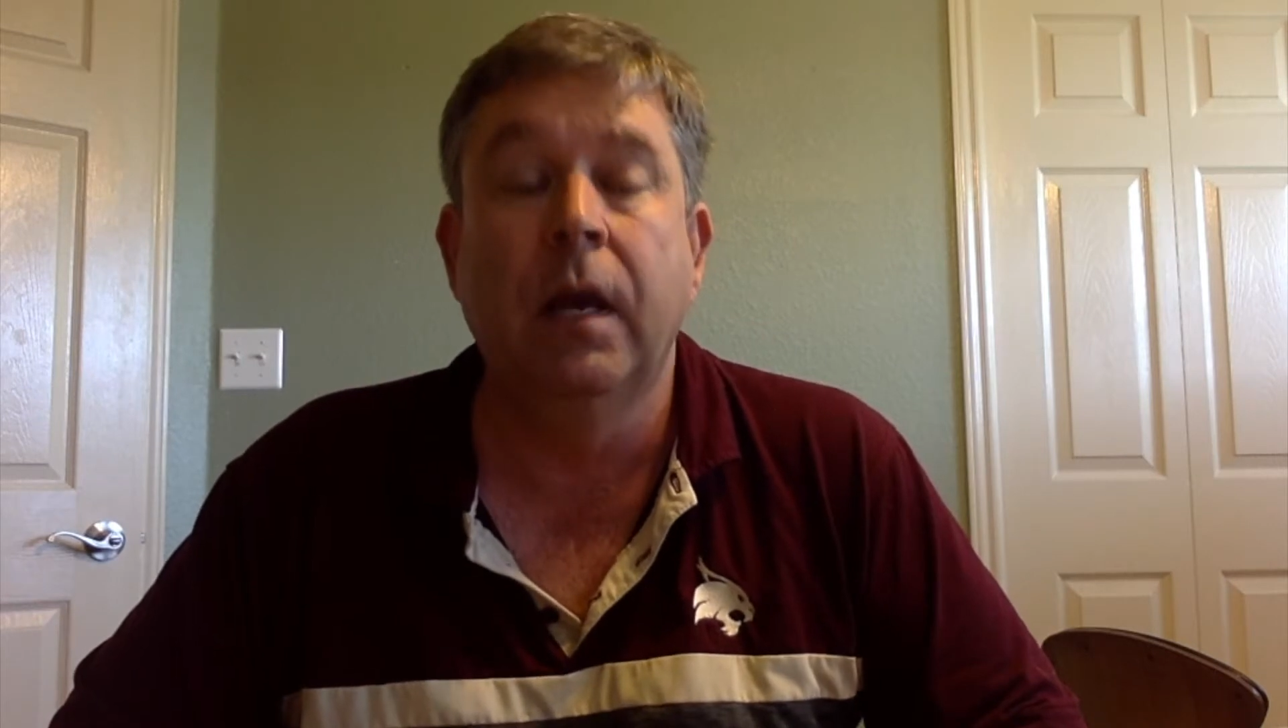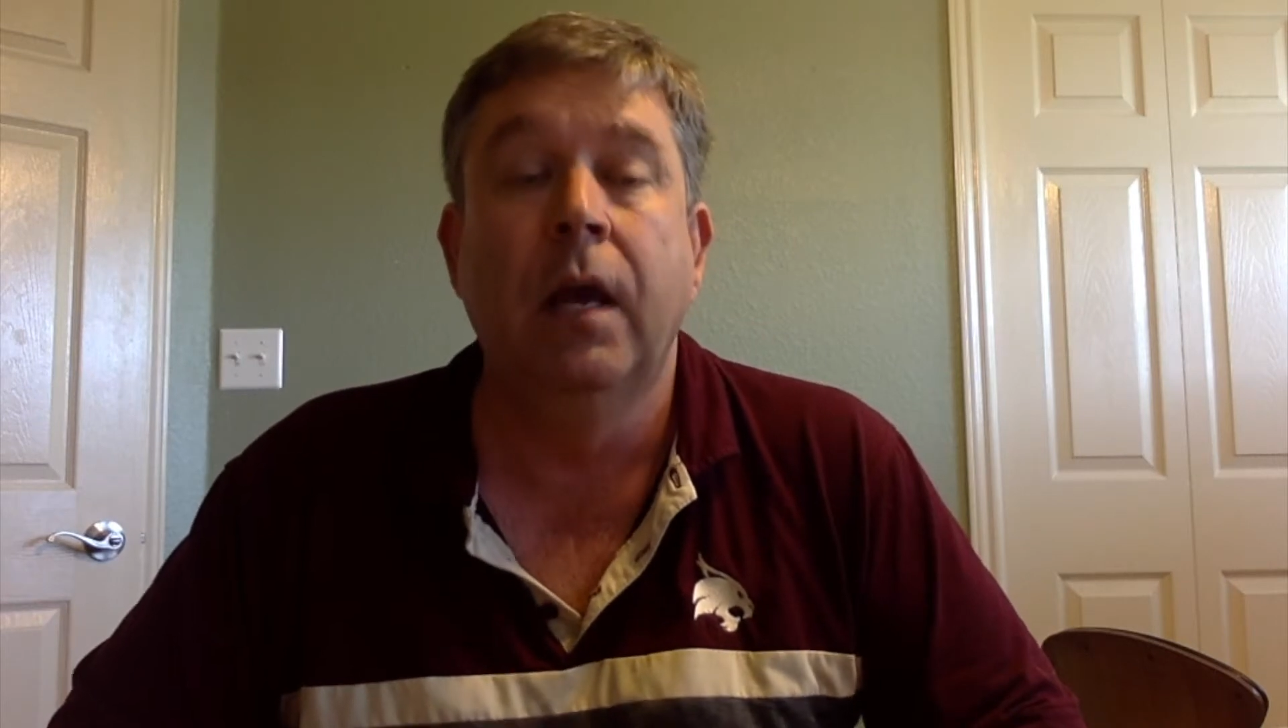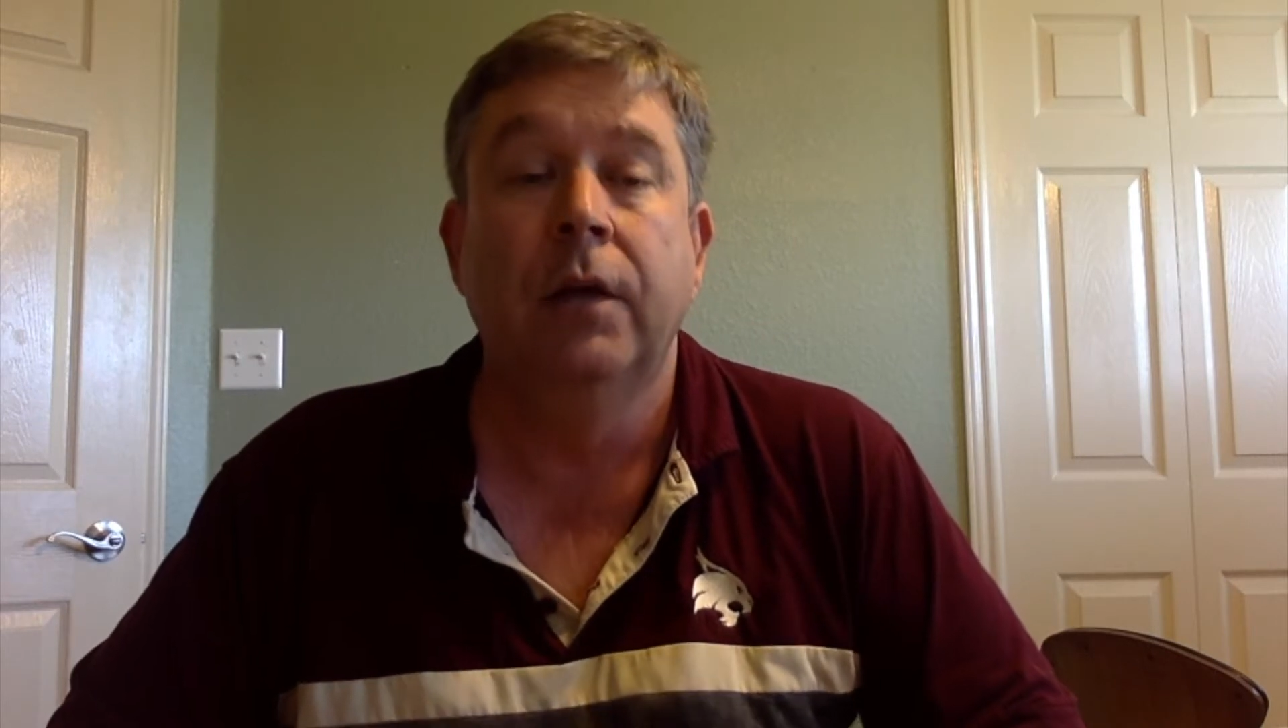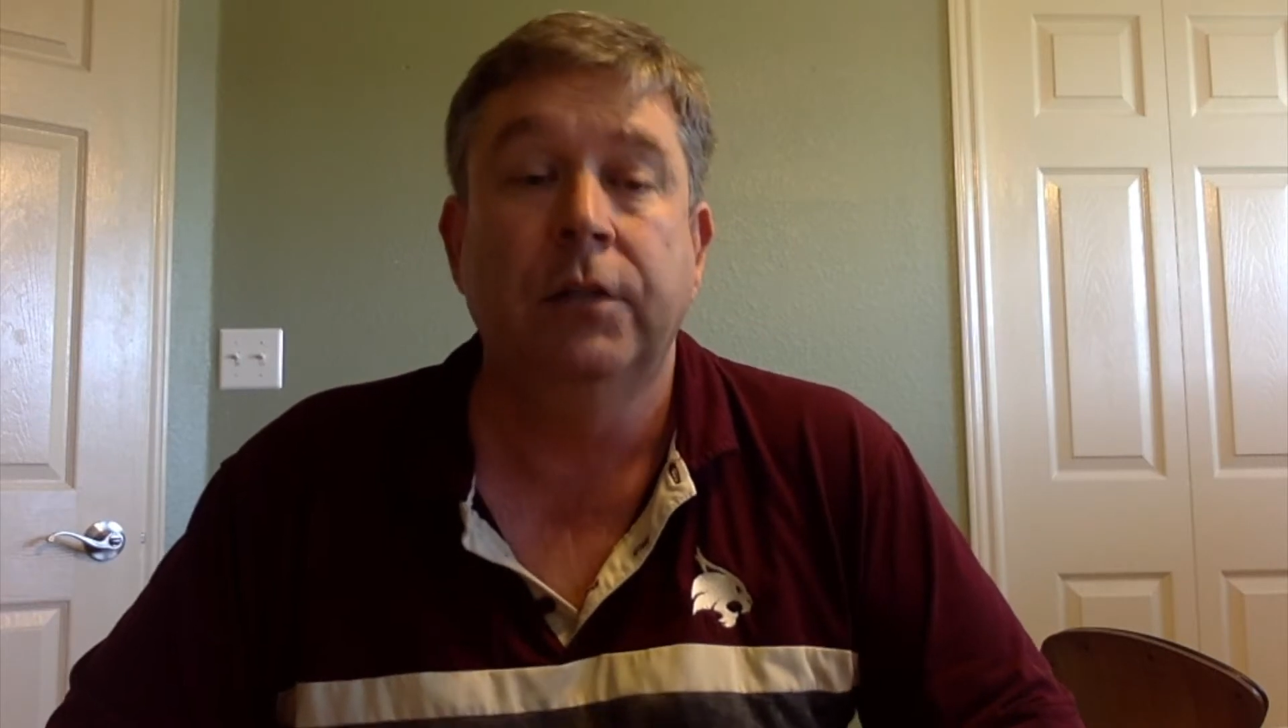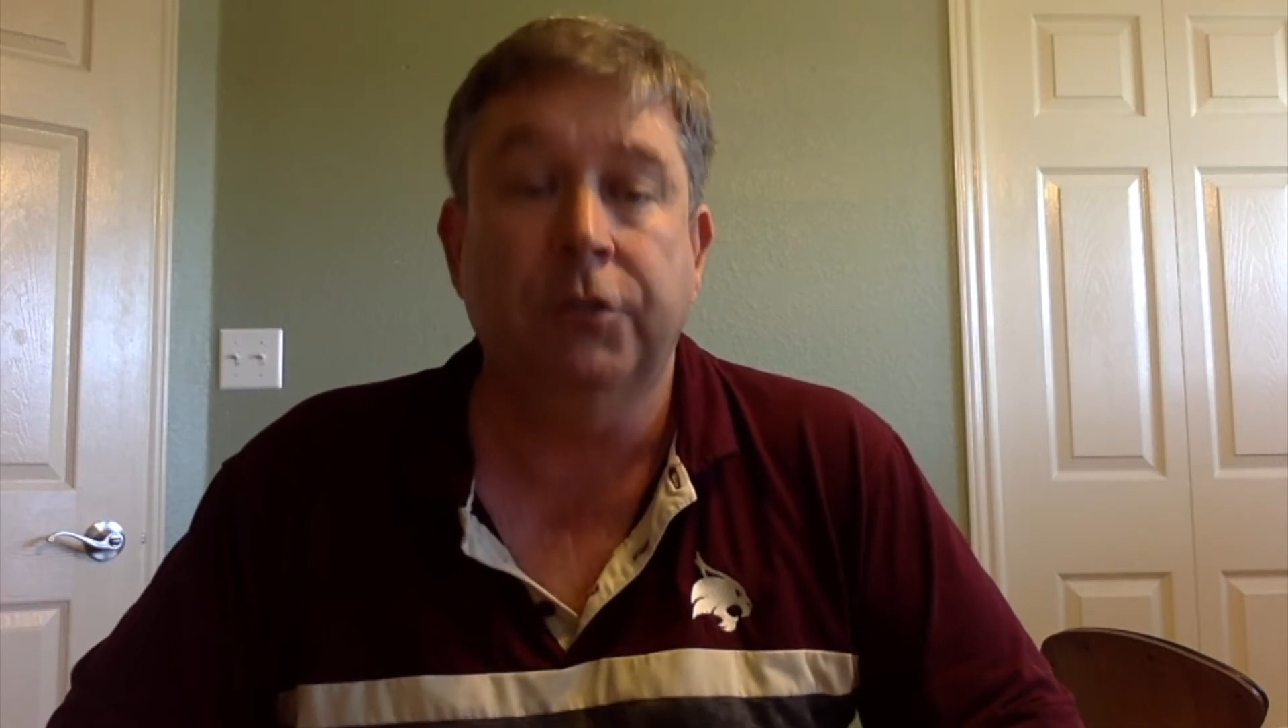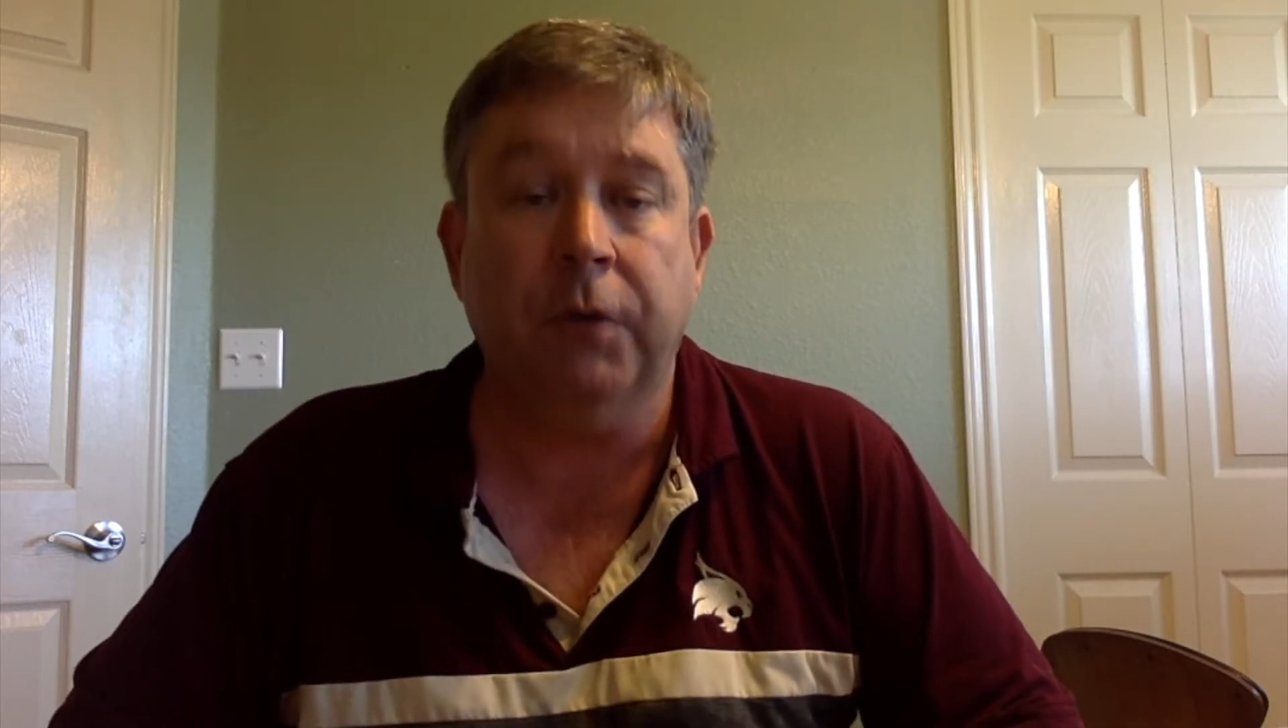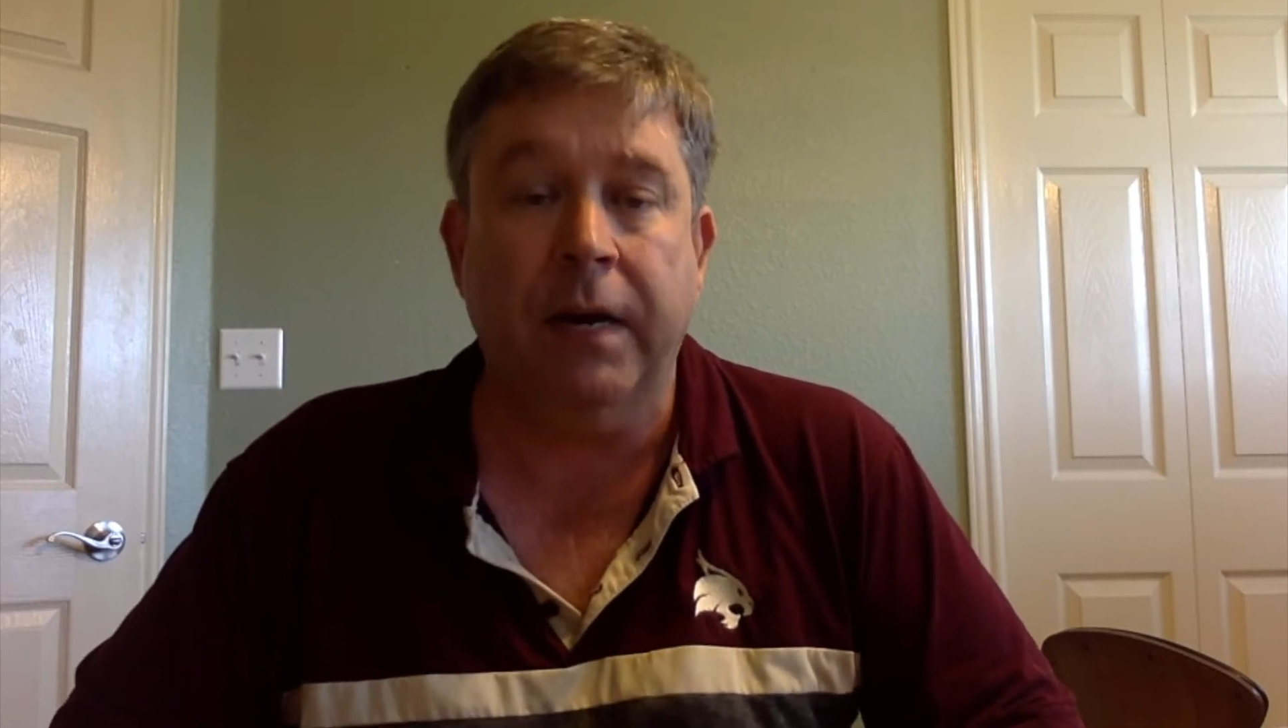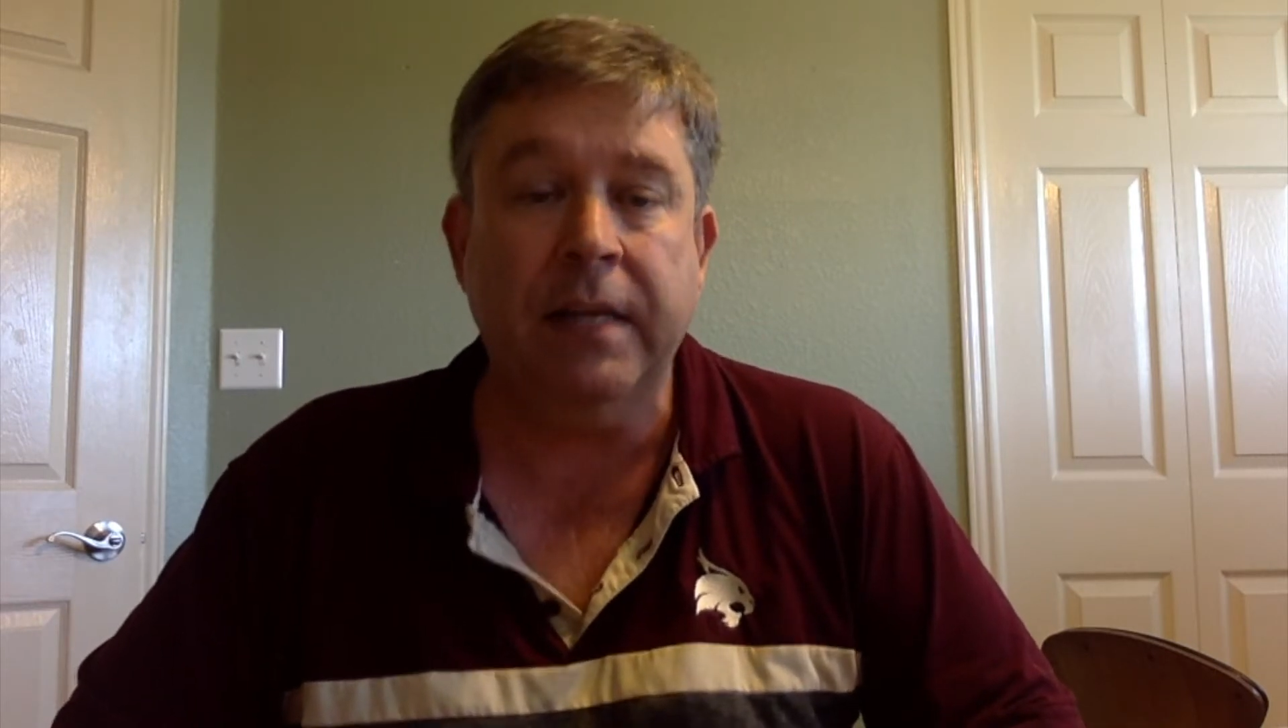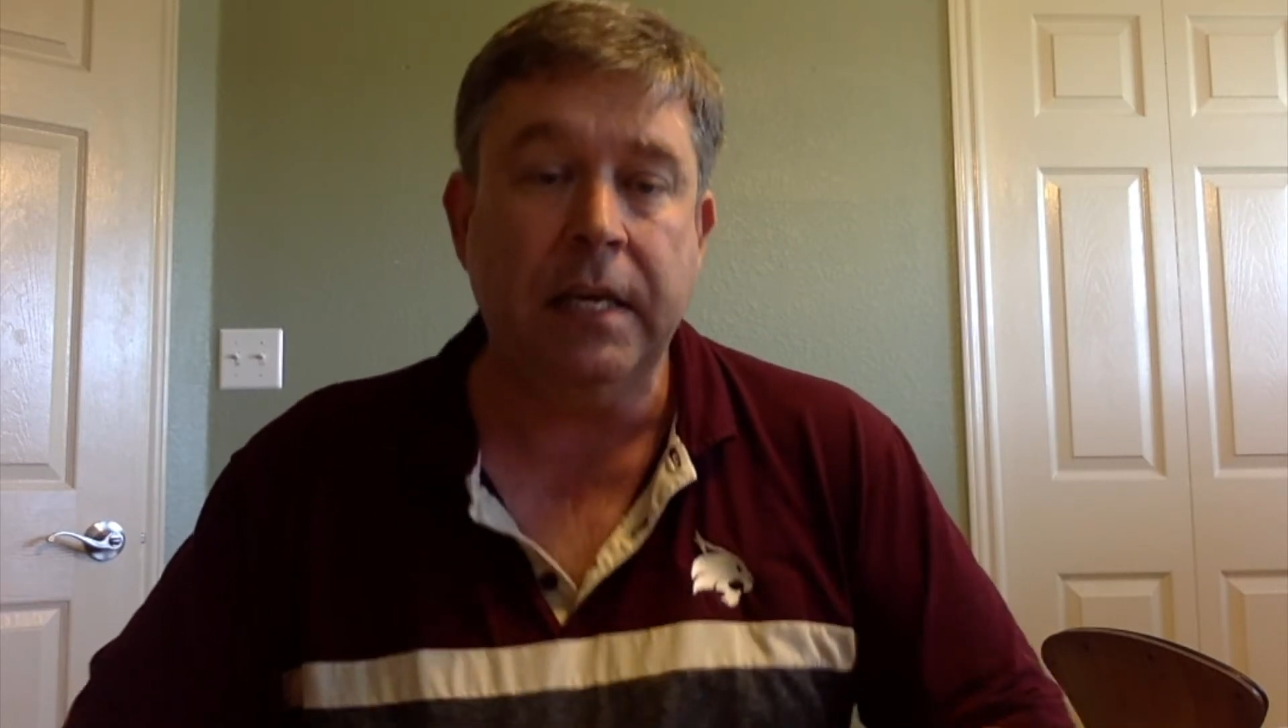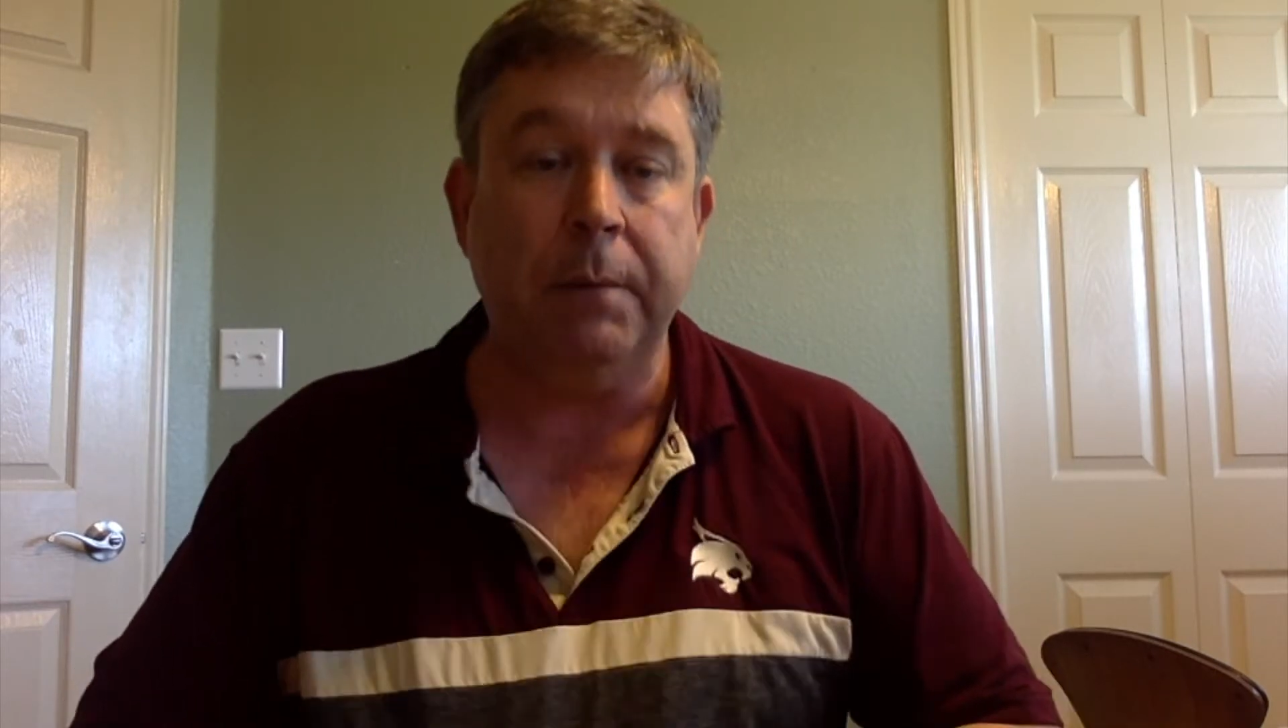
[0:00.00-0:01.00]
To try
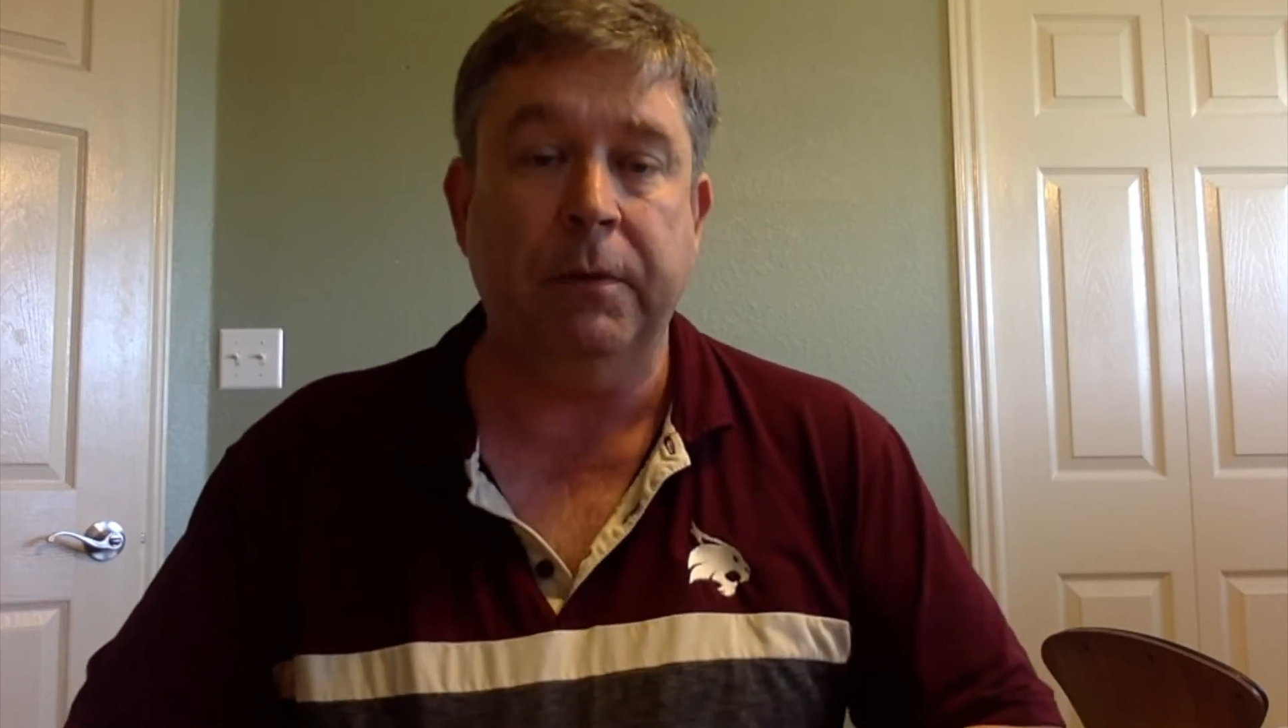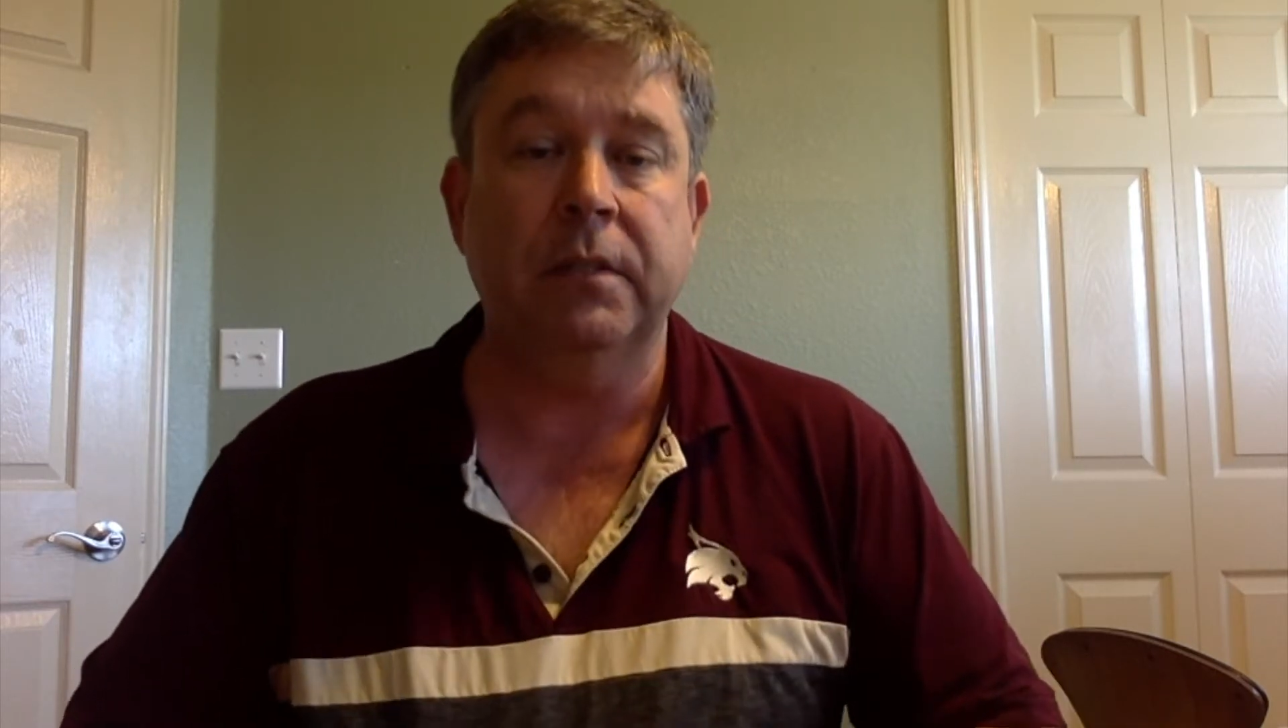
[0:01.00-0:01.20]
to keep